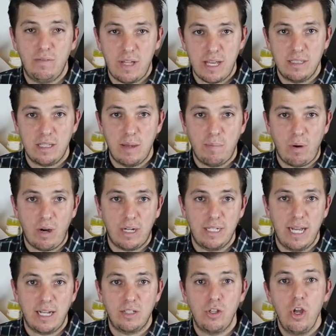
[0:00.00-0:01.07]
of Landscape
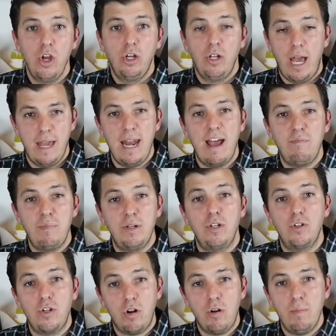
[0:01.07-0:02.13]
Architects and have been
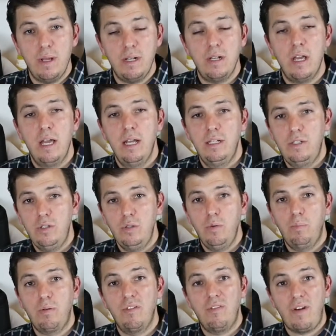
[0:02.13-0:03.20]
determined to
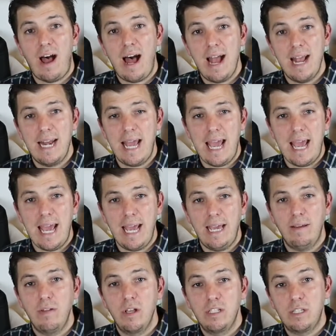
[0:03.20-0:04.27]
provide
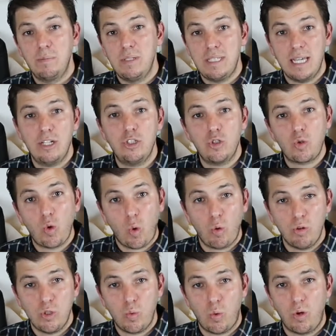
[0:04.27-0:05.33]
a substantial
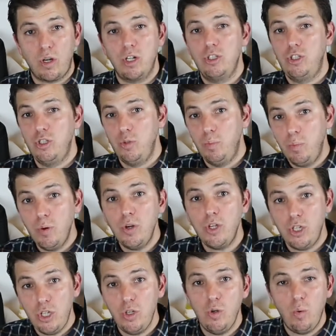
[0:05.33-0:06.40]
coursework to put
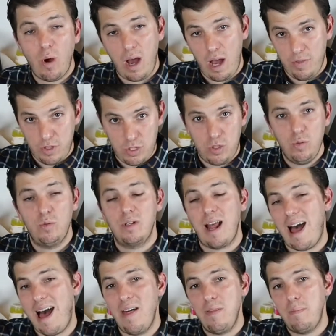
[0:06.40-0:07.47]
you, the student,
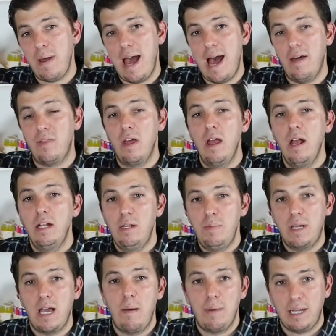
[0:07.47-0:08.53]
on the path to
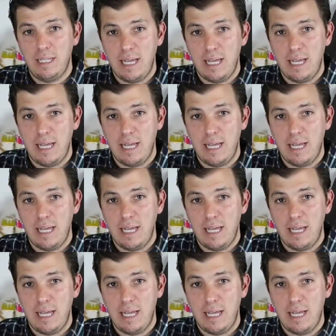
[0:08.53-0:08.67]
becoming a